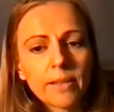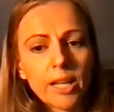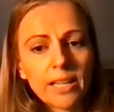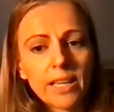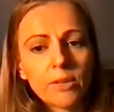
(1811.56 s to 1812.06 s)

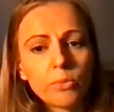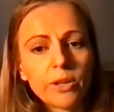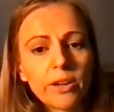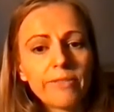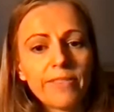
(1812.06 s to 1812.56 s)
And again,
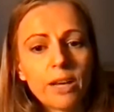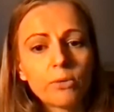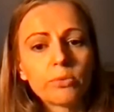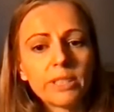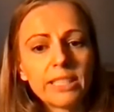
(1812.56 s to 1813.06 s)
when I felt
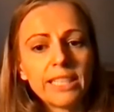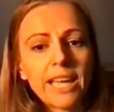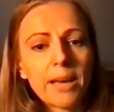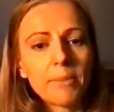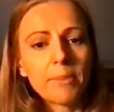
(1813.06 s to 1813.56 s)
really
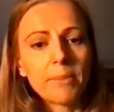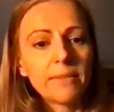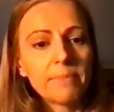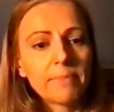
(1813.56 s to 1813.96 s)
happy,